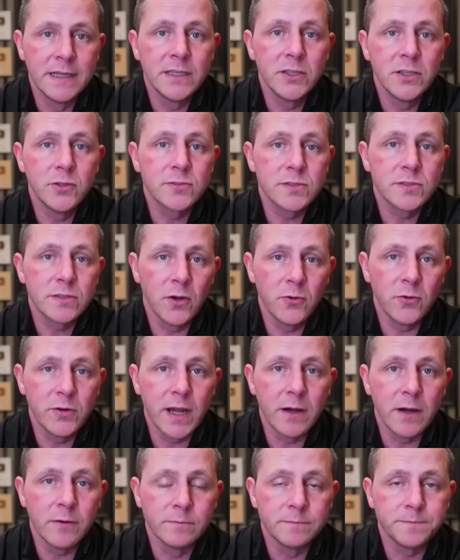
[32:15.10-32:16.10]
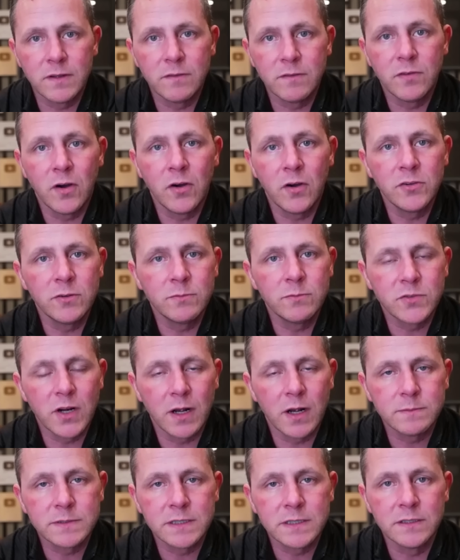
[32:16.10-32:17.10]
You slow down, the volume
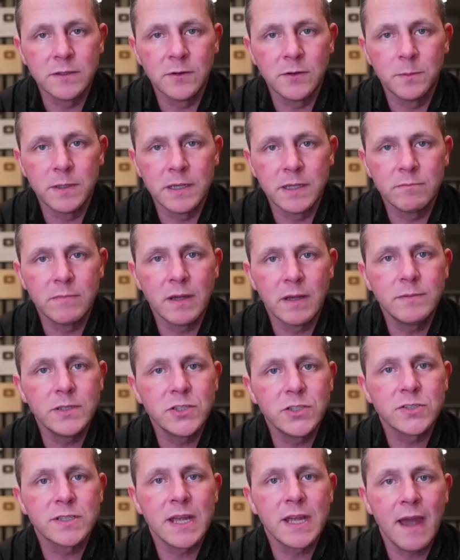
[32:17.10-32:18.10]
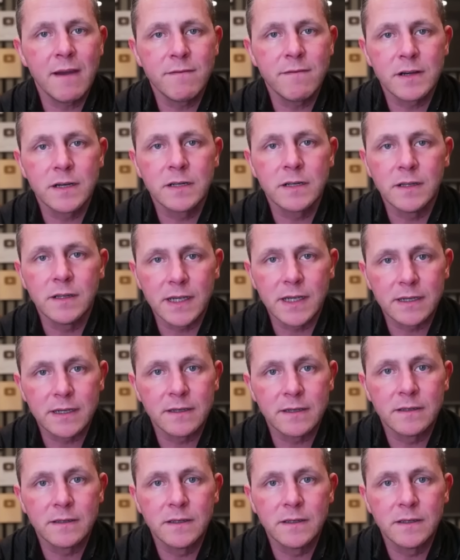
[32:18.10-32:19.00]
drops a little bit, maybe just half a click.